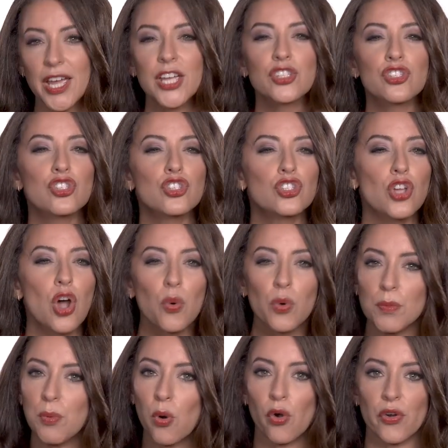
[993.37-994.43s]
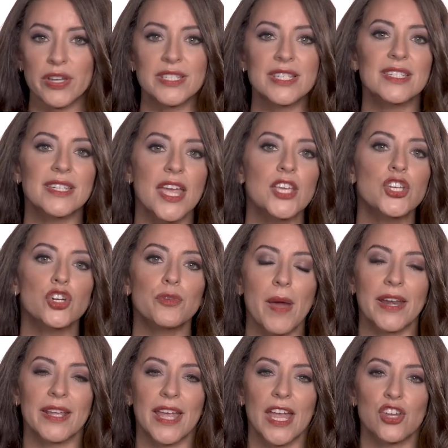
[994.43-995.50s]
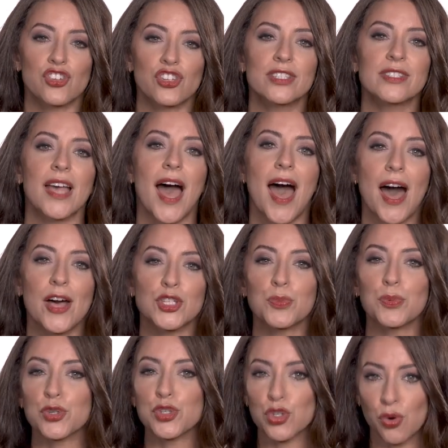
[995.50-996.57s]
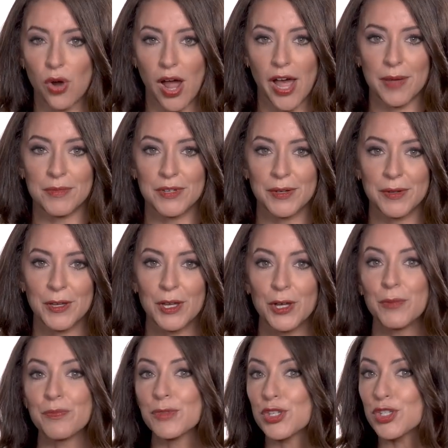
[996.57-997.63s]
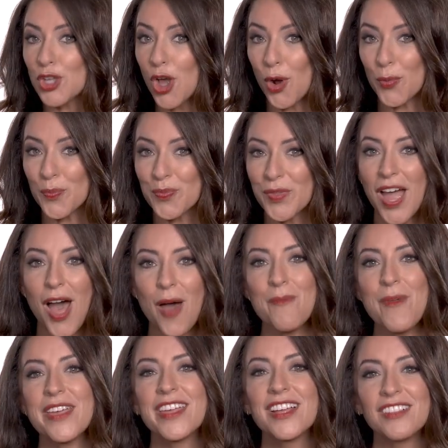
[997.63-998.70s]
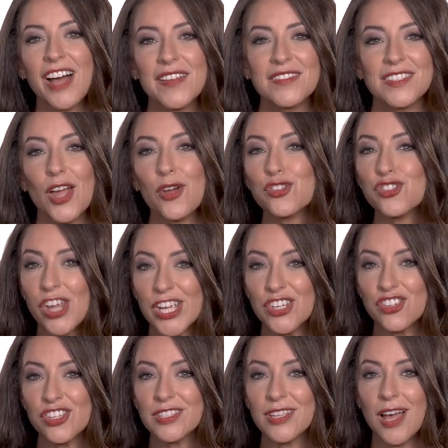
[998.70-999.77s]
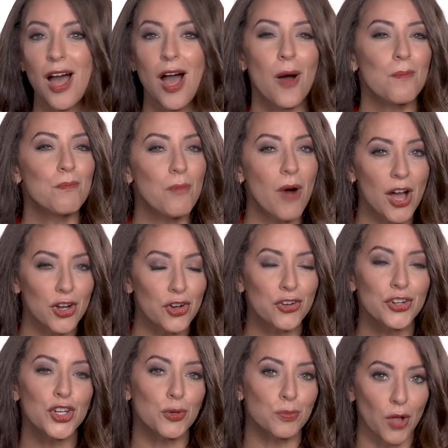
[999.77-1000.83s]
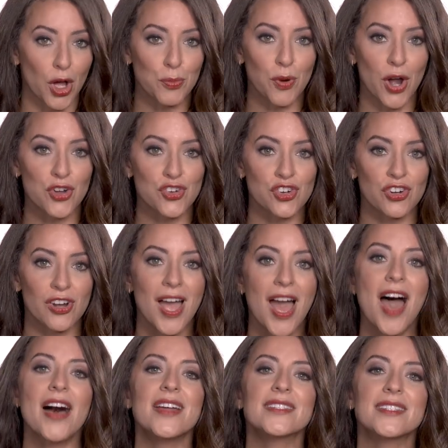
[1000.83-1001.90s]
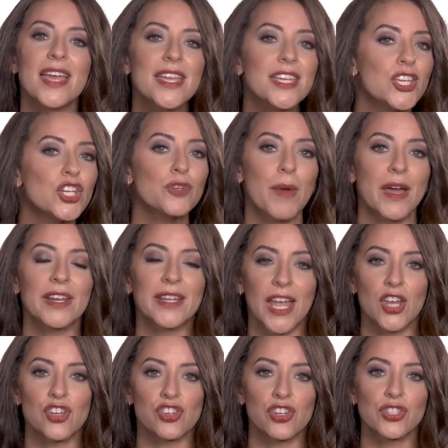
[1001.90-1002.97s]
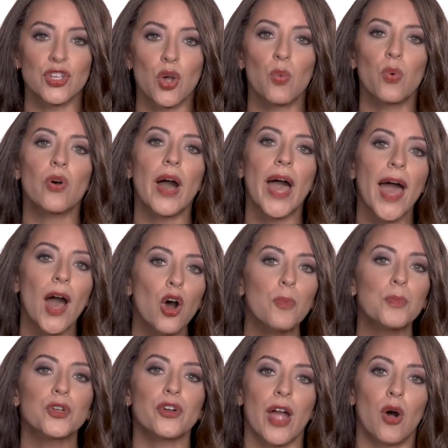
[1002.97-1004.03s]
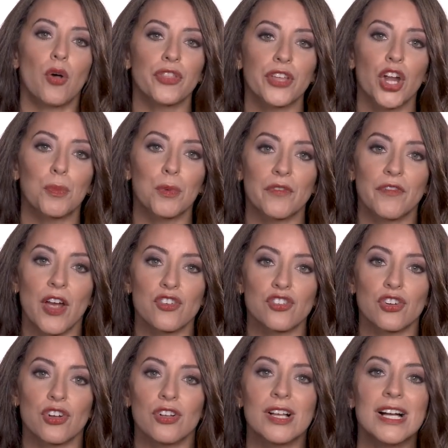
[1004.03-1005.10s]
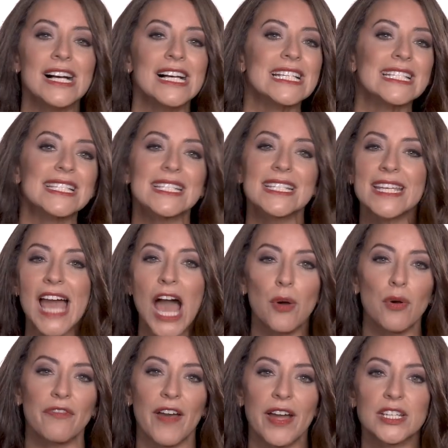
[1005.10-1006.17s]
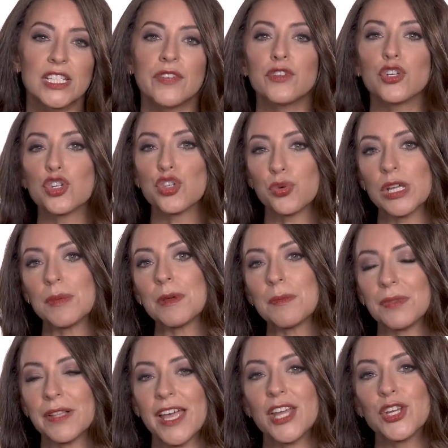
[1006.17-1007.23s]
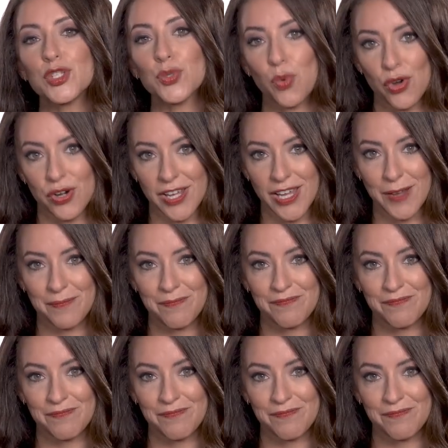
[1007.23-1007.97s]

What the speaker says: It's so important to take your medications as prescribed. So, making lifestyle changes, monitoring your blood pressure, and taking your medications will help your healthcare professional see how effective your treatment plan is working.